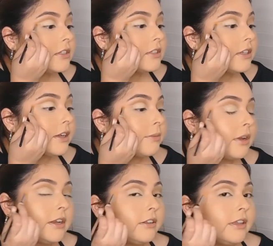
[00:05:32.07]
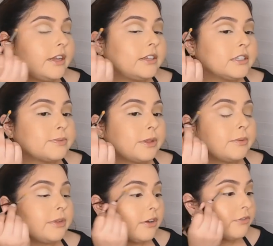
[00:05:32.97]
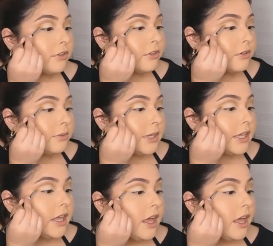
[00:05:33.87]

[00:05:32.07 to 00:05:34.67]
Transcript: Like, I'm kind of late and it's probably been out for a little bit,